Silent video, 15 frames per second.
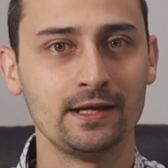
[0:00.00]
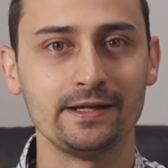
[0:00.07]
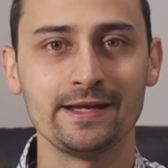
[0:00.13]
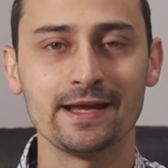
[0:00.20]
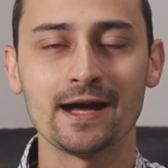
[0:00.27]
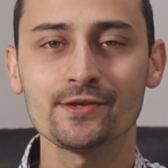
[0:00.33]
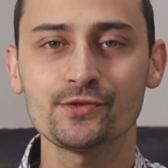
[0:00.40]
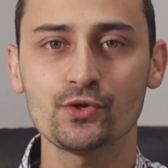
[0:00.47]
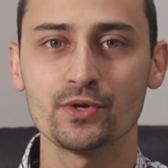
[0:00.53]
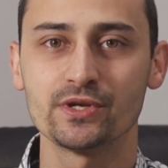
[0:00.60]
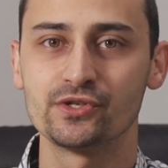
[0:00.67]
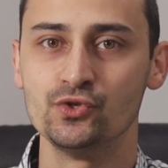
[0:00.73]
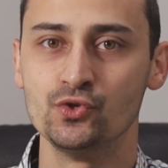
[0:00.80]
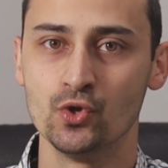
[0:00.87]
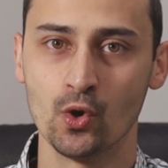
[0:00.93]
The answer
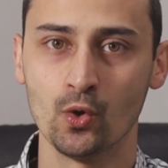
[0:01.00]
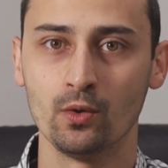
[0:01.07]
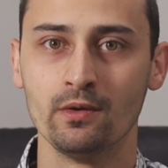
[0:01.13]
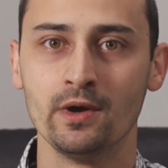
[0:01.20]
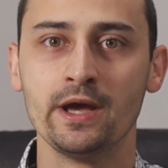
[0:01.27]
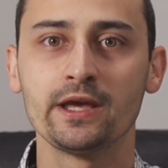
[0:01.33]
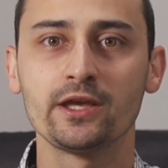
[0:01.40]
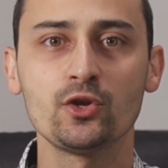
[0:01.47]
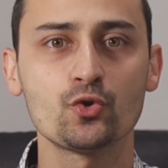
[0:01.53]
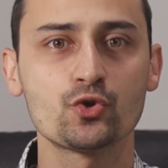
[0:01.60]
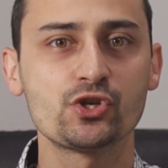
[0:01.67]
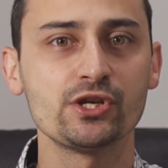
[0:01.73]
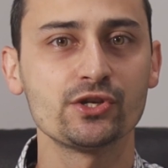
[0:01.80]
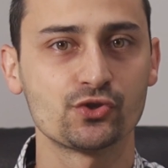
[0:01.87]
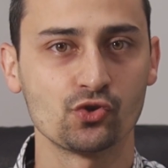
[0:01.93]
is no, he or
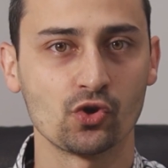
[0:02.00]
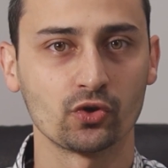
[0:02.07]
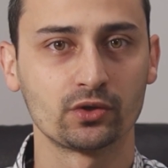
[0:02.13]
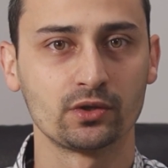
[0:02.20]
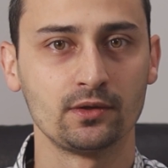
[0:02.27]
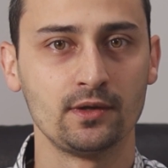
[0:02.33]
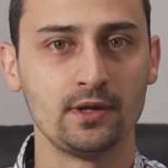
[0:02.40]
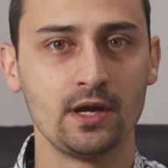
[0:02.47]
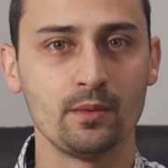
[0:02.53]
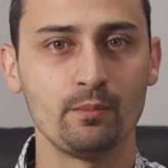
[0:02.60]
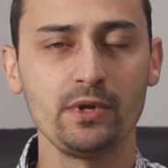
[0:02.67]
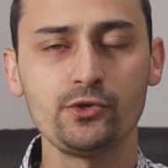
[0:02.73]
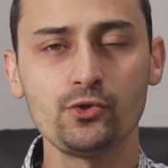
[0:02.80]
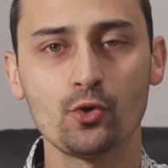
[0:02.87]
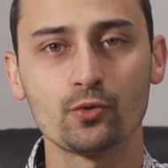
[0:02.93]
she is not.
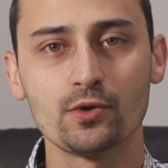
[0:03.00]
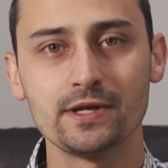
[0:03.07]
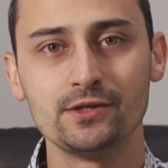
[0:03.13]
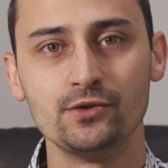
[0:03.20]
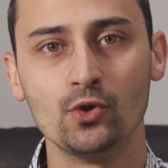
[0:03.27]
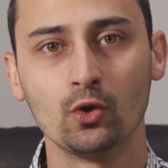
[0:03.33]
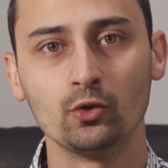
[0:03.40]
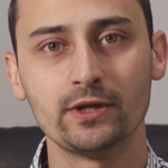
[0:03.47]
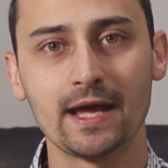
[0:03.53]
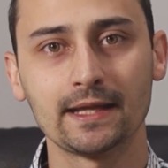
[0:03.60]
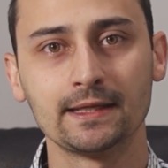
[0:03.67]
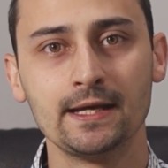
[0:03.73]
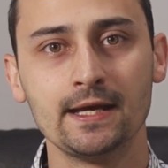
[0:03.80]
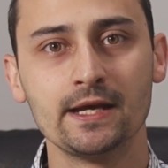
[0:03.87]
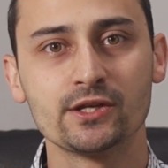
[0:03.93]
But you already know
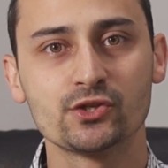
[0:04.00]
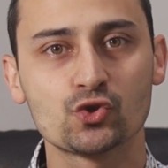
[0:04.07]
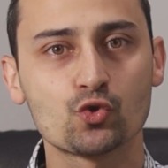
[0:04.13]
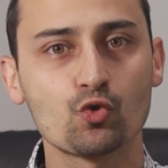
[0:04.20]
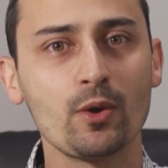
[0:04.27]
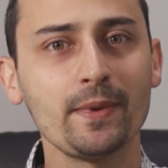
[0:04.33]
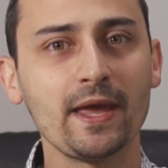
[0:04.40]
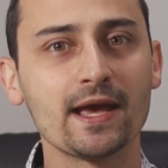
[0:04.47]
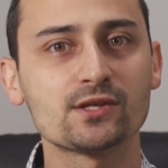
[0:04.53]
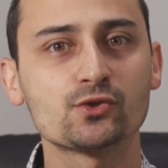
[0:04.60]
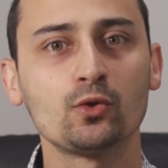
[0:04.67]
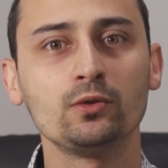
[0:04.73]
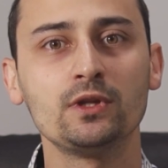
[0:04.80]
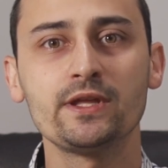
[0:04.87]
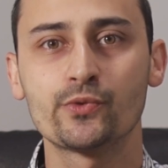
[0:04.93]
that Scrum has
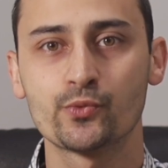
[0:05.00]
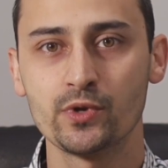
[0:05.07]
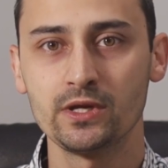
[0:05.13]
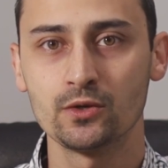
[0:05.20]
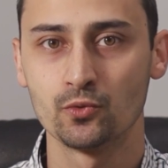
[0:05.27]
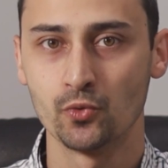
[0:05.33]
only 3